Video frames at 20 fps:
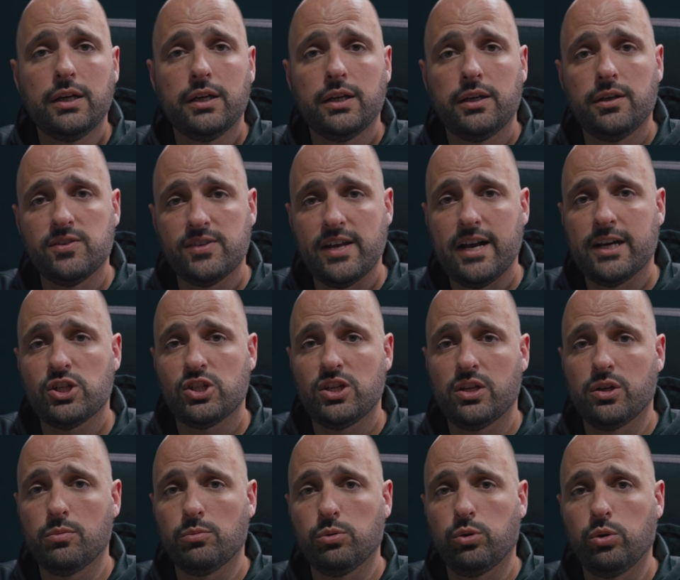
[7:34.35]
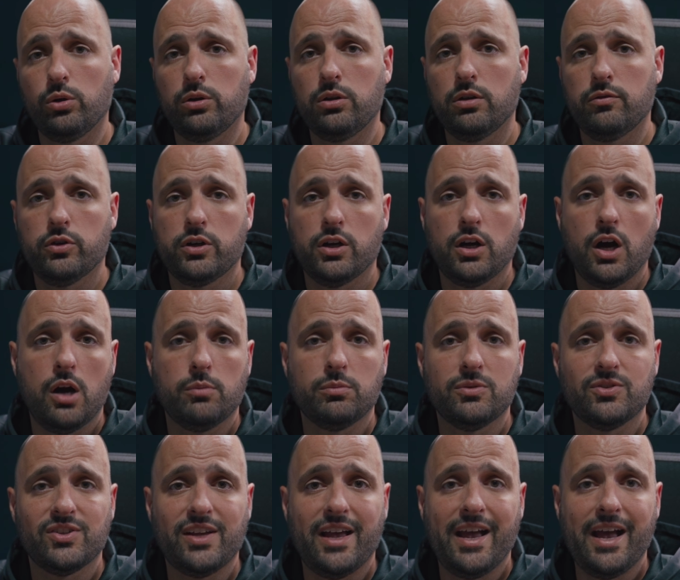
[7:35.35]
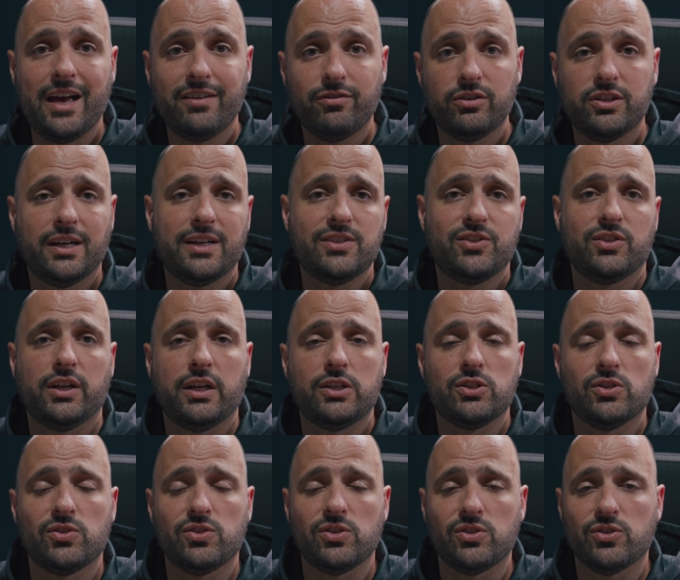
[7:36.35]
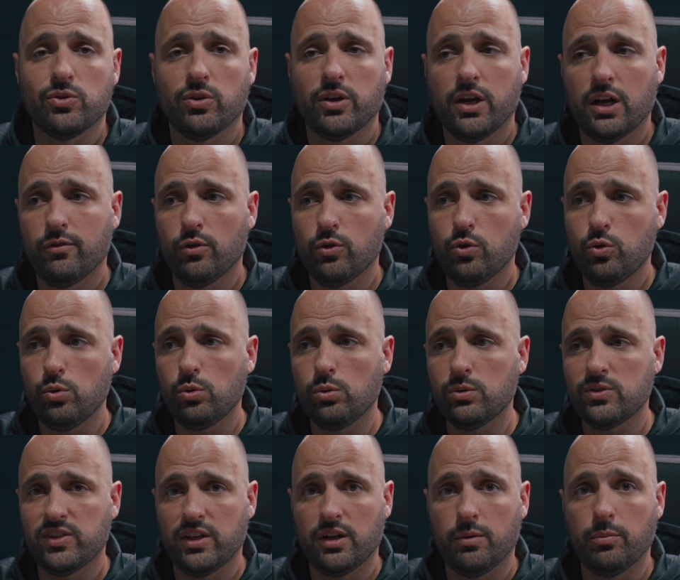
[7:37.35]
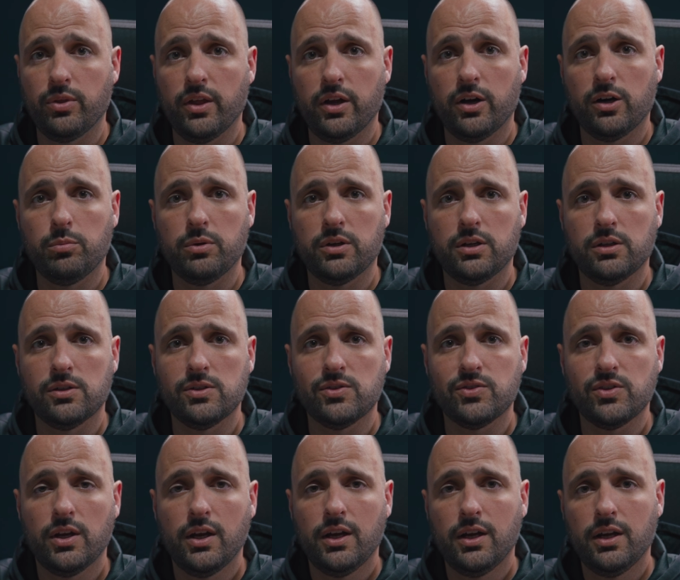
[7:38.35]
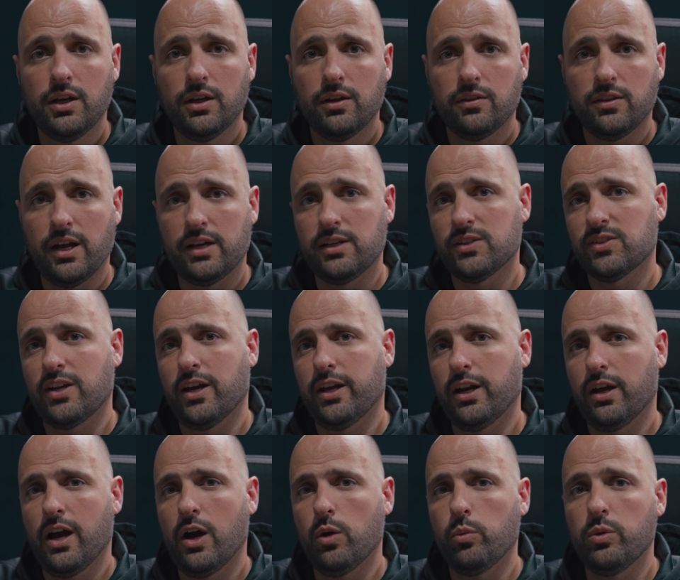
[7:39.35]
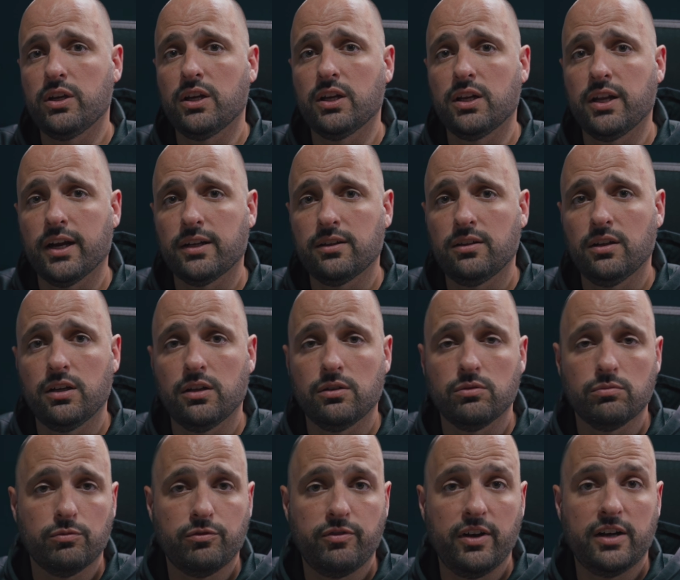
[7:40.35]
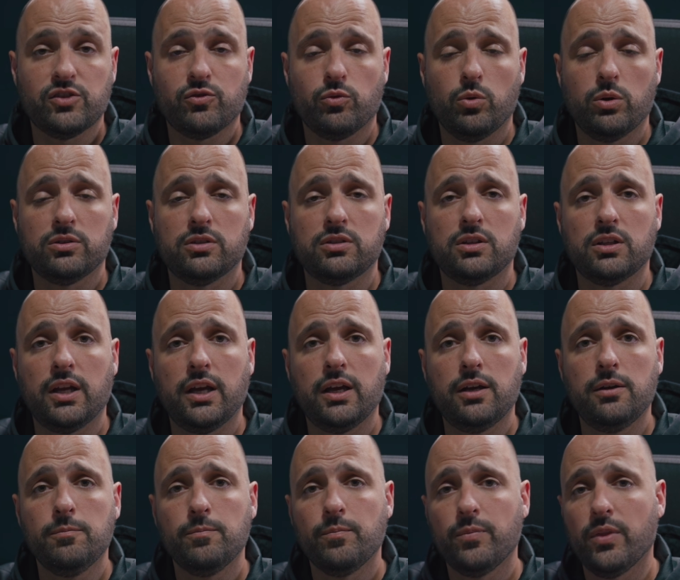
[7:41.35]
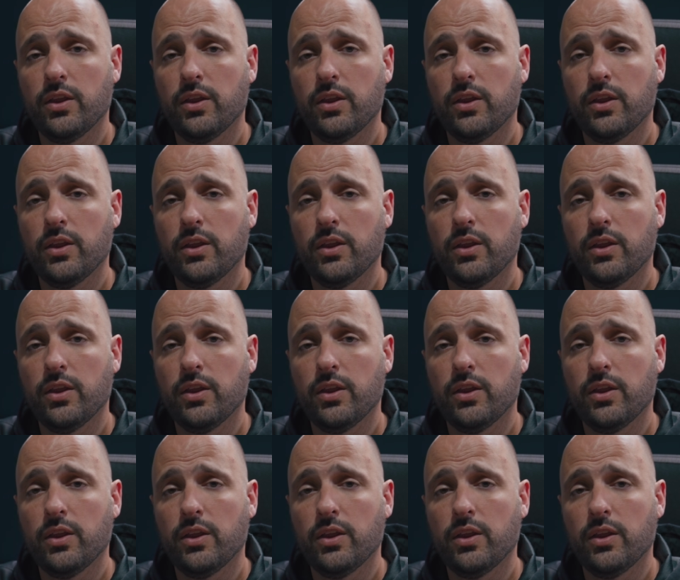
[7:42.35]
He is actually an employee of Yokohama's advertising agency. So kind of a cool setup there, because that is kind of how we connected. And fast forward to today,